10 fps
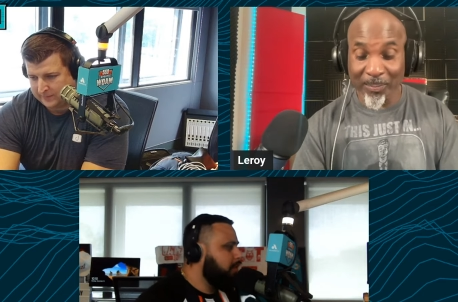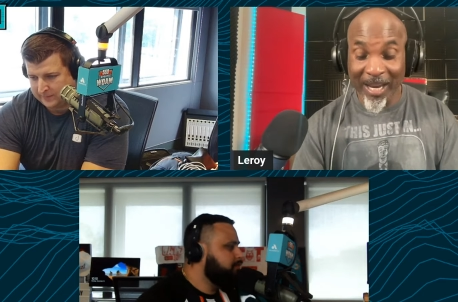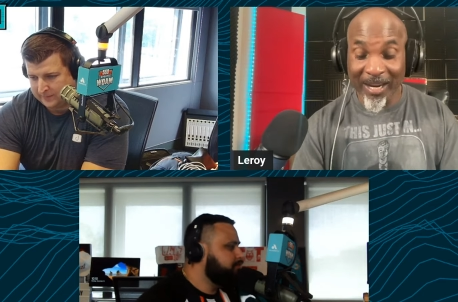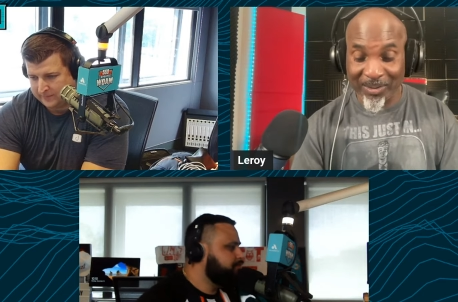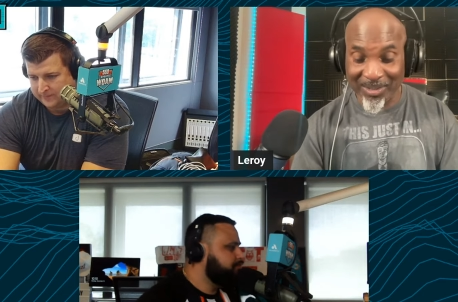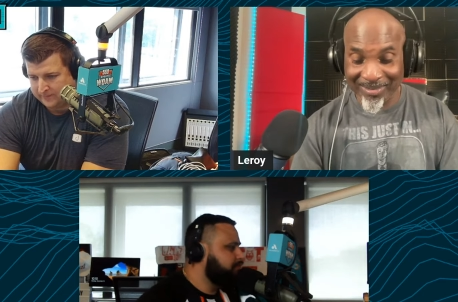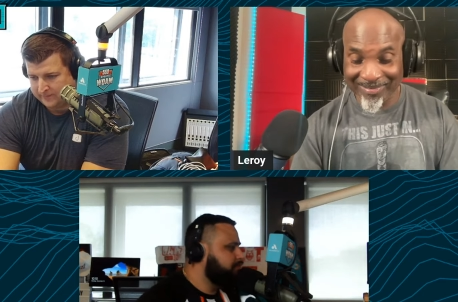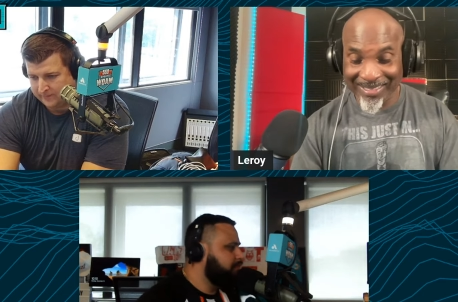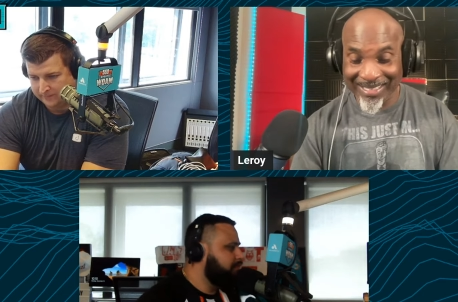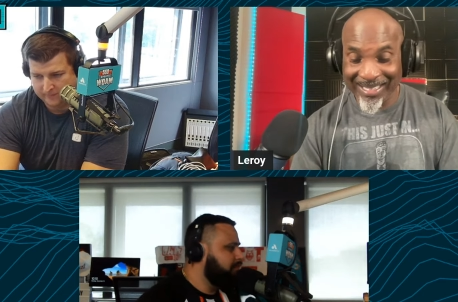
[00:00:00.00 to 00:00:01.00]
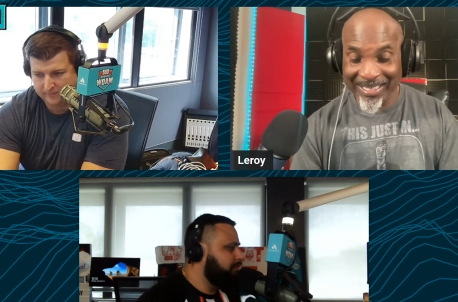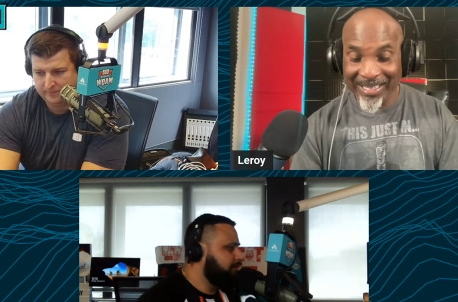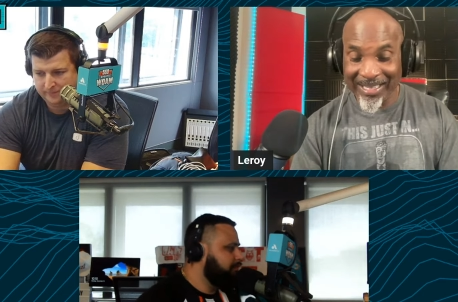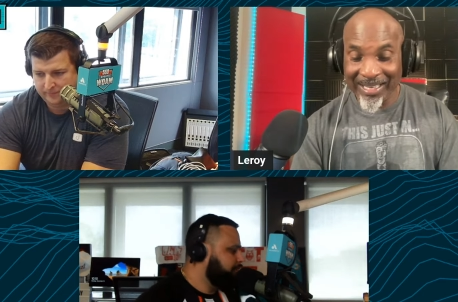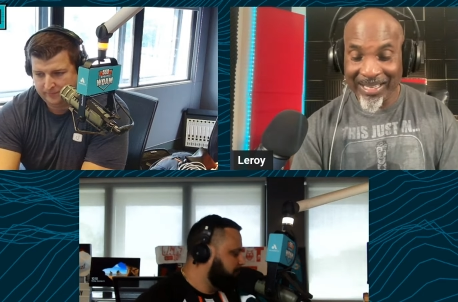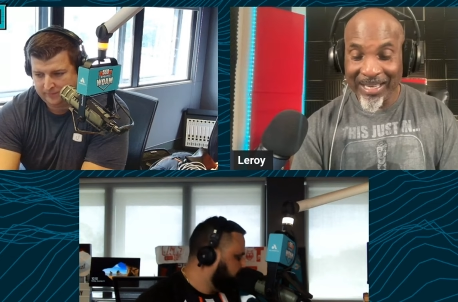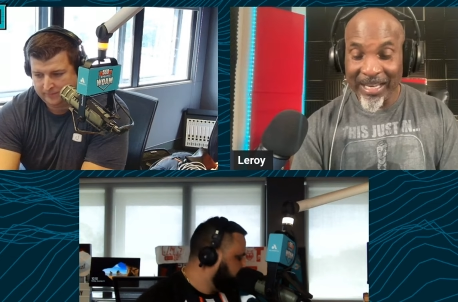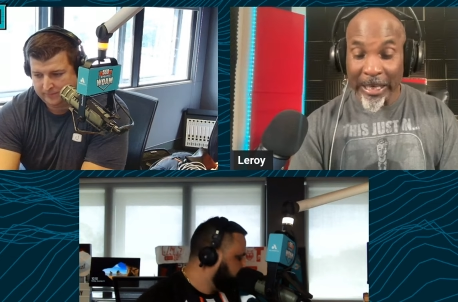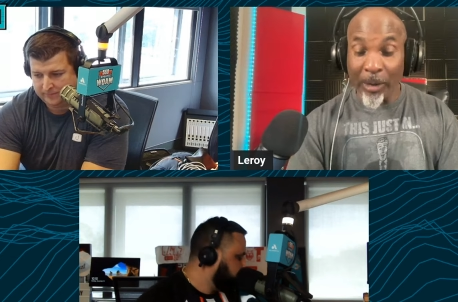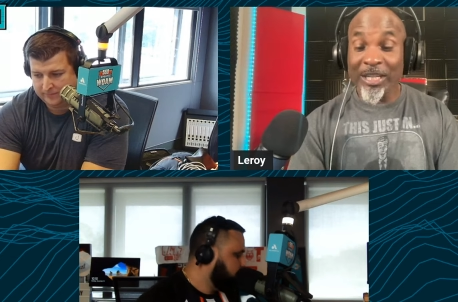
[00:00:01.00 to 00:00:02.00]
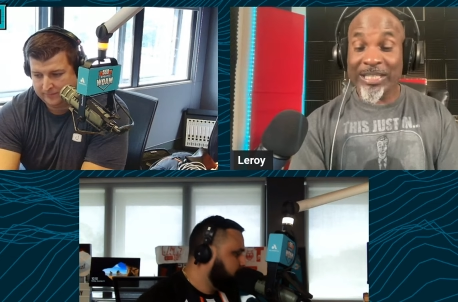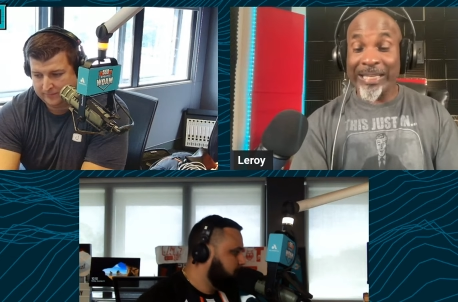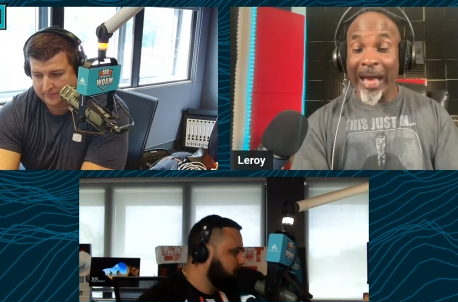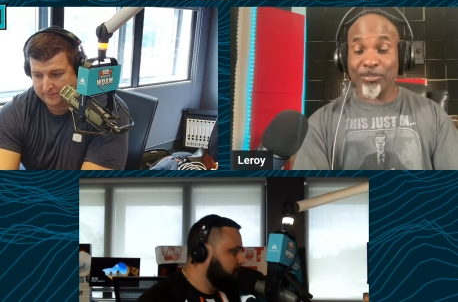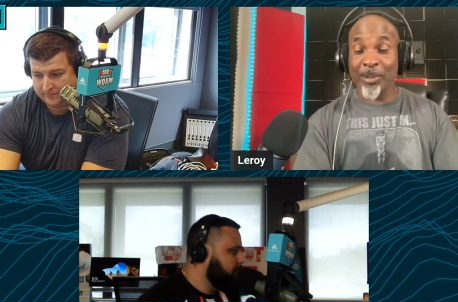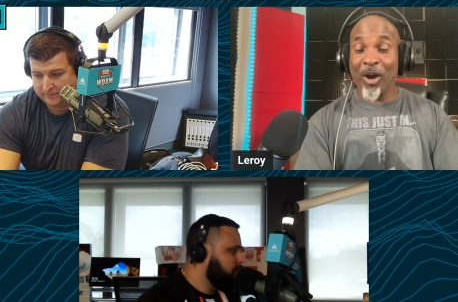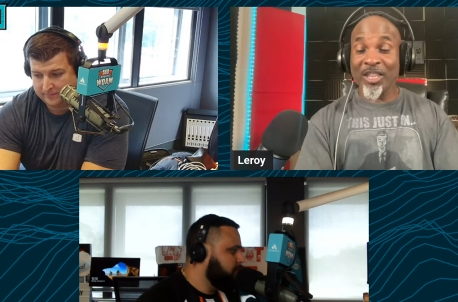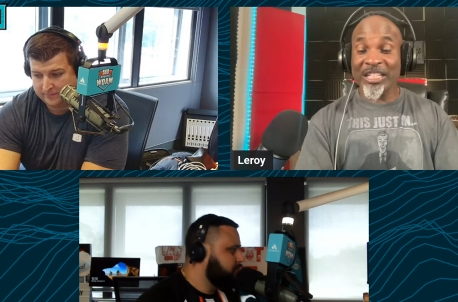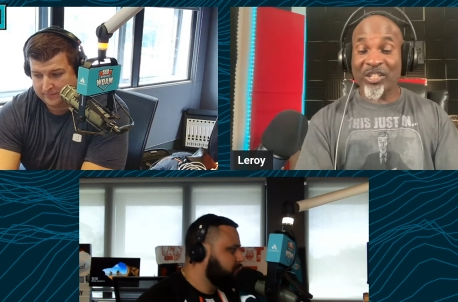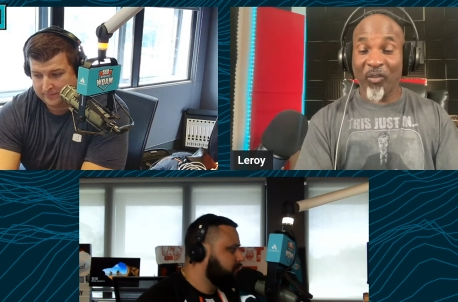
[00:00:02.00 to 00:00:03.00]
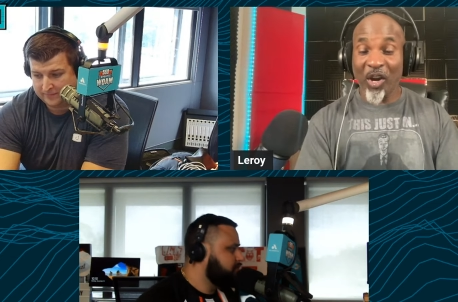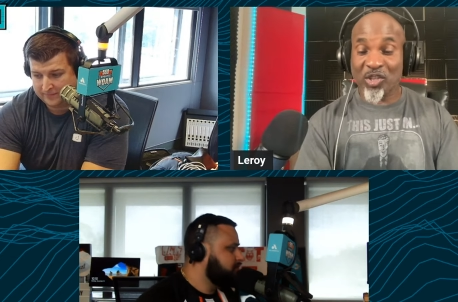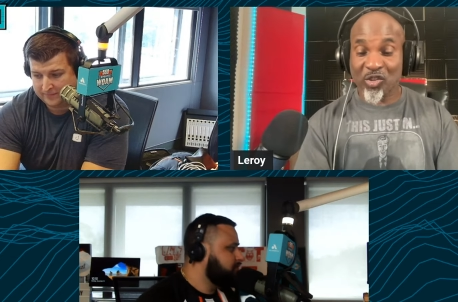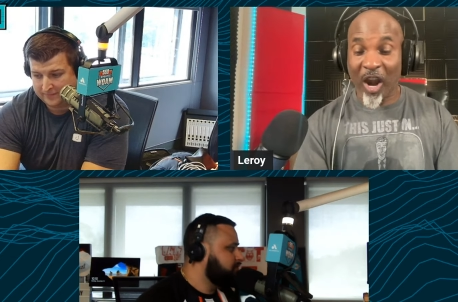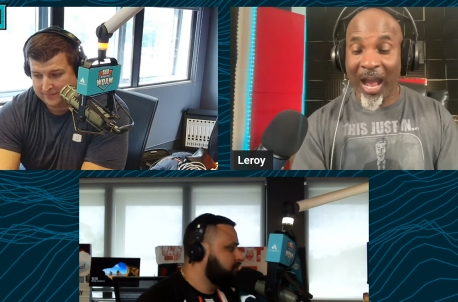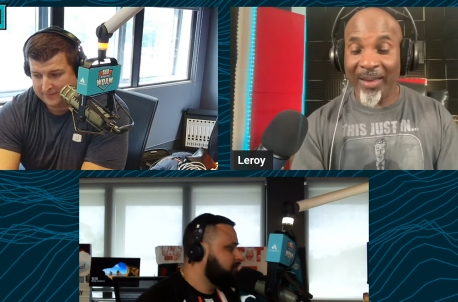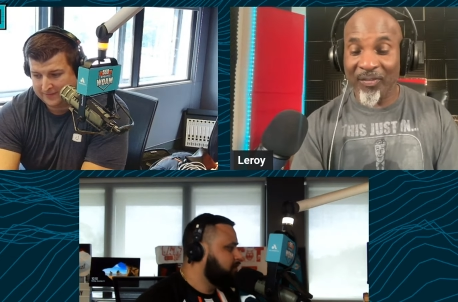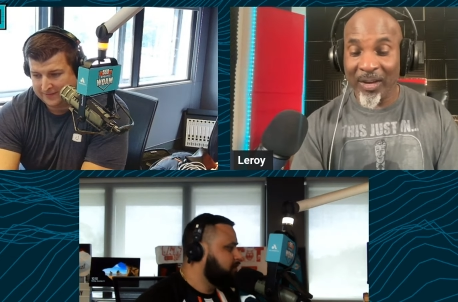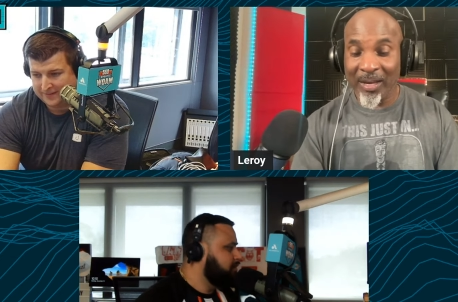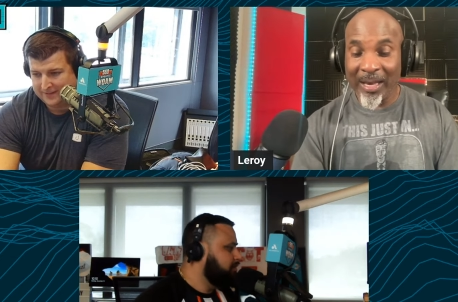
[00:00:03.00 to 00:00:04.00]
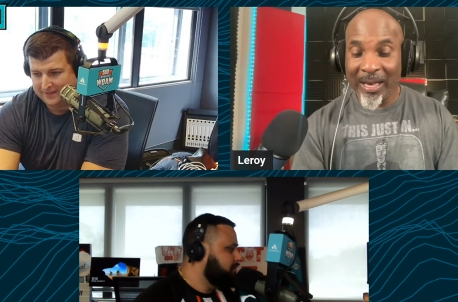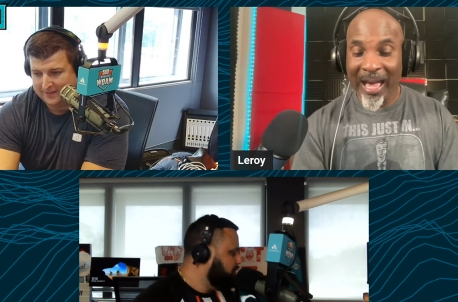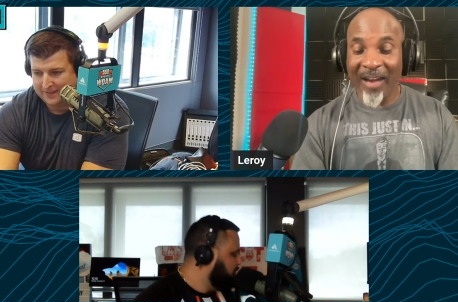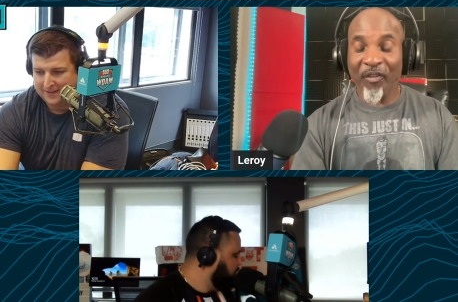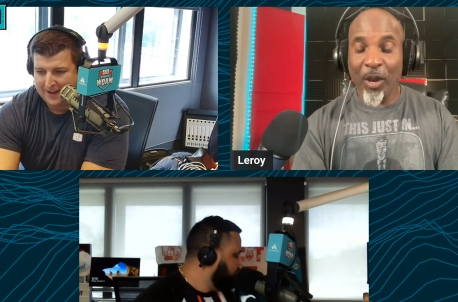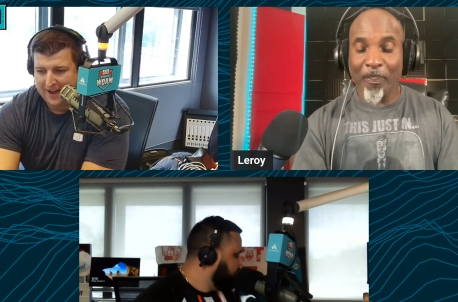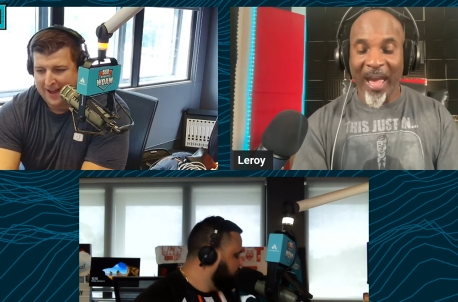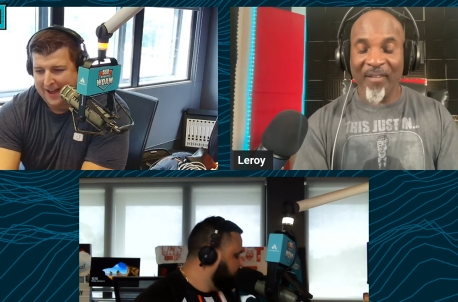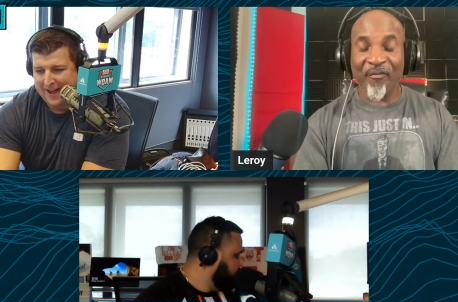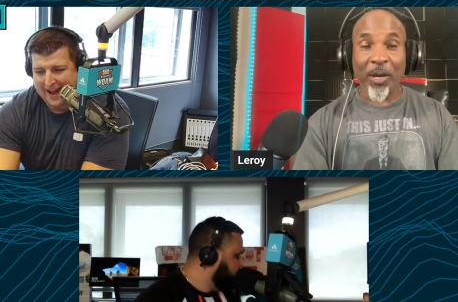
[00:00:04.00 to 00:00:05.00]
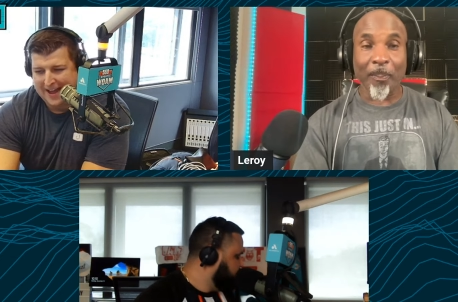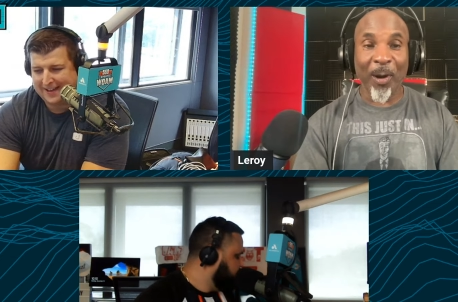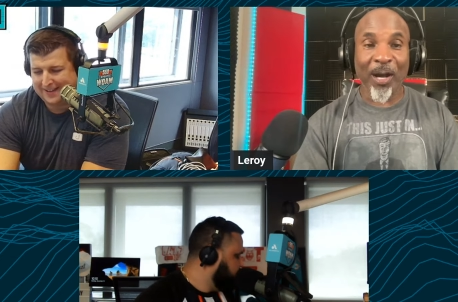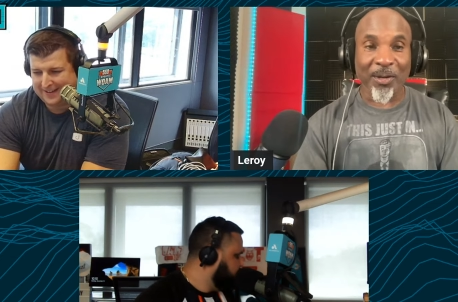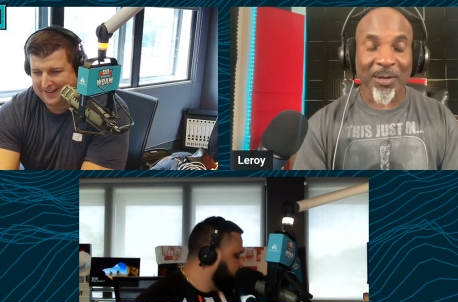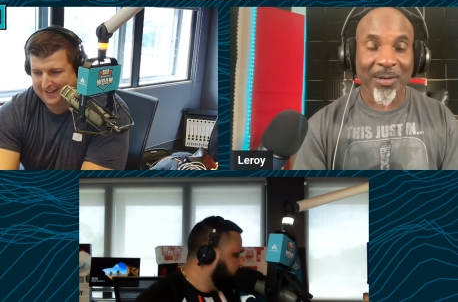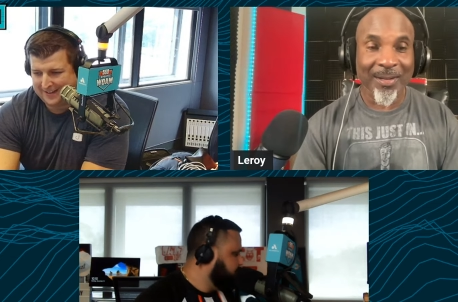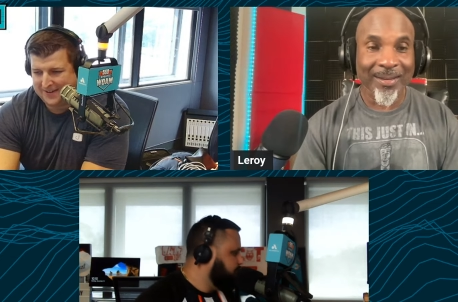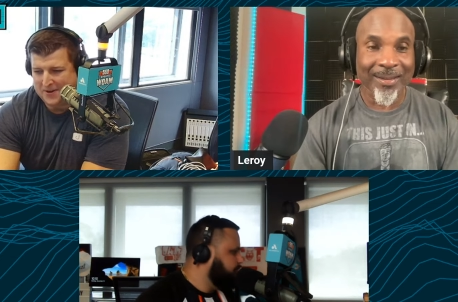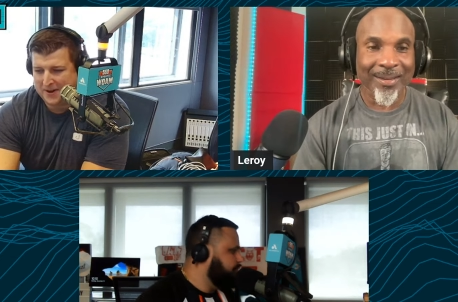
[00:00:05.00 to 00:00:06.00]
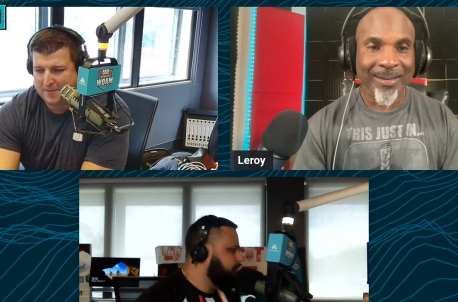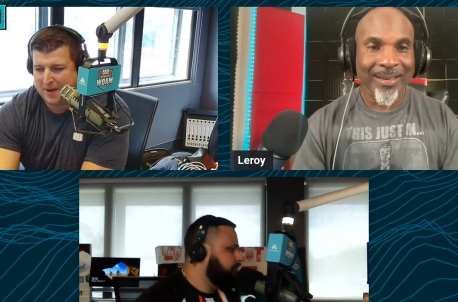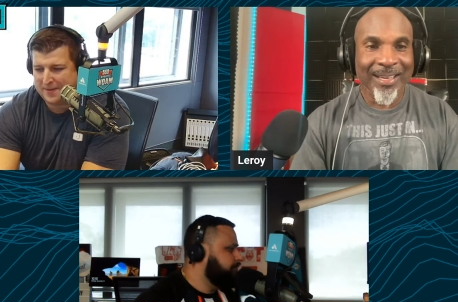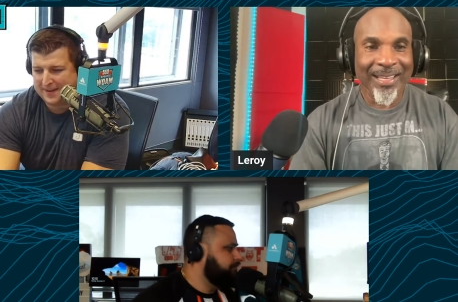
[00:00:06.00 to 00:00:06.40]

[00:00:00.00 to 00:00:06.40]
Speaker 1: Bears. Mm-hmm. Can we stop them on this first drive? I feel bad for the punter.
Speaker 2: All right, I, I